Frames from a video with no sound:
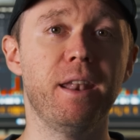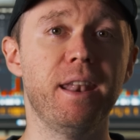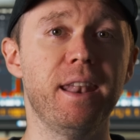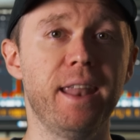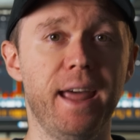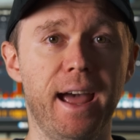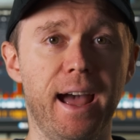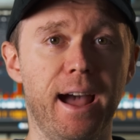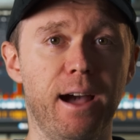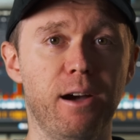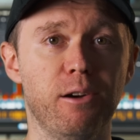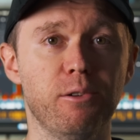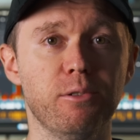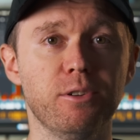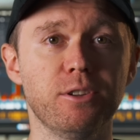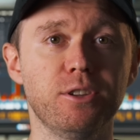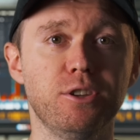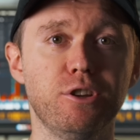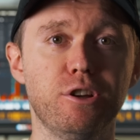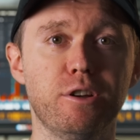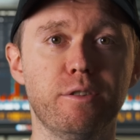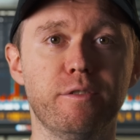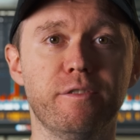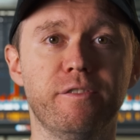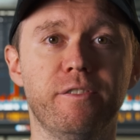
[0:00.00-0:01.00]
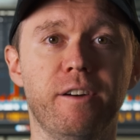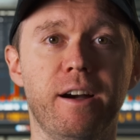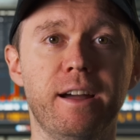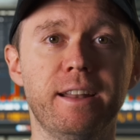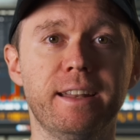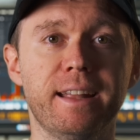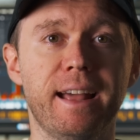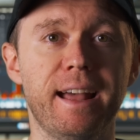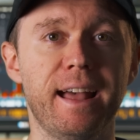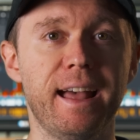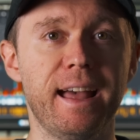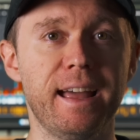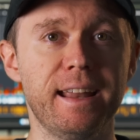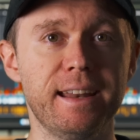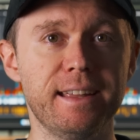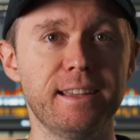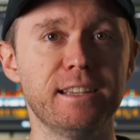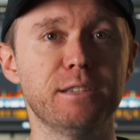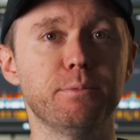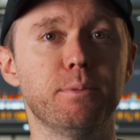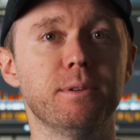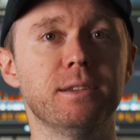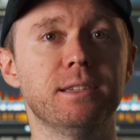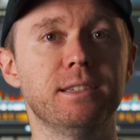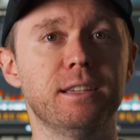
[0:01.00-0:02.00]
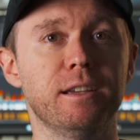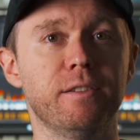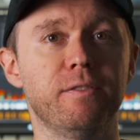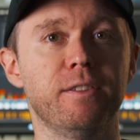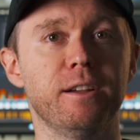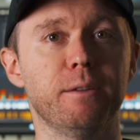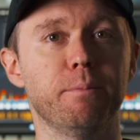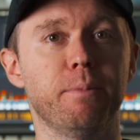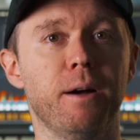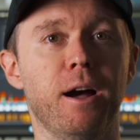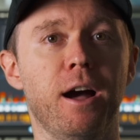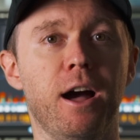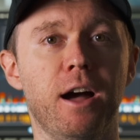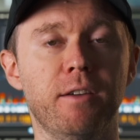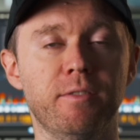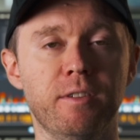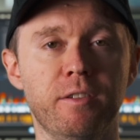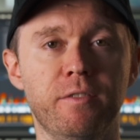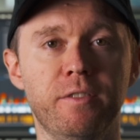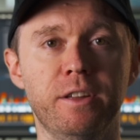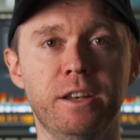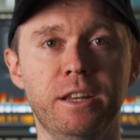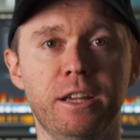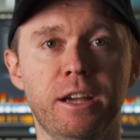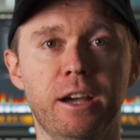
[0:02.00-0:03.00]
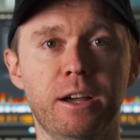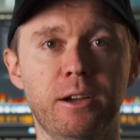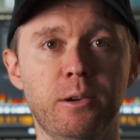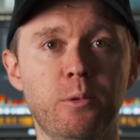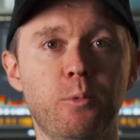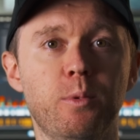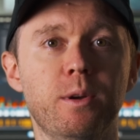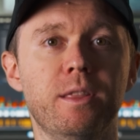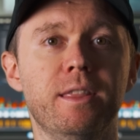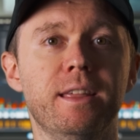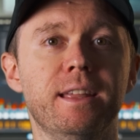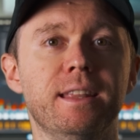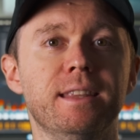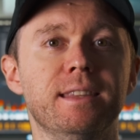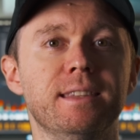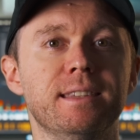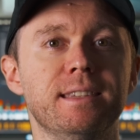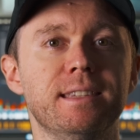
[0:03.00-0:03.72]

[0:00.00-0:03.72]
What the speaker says: now you can find any specific part of a video within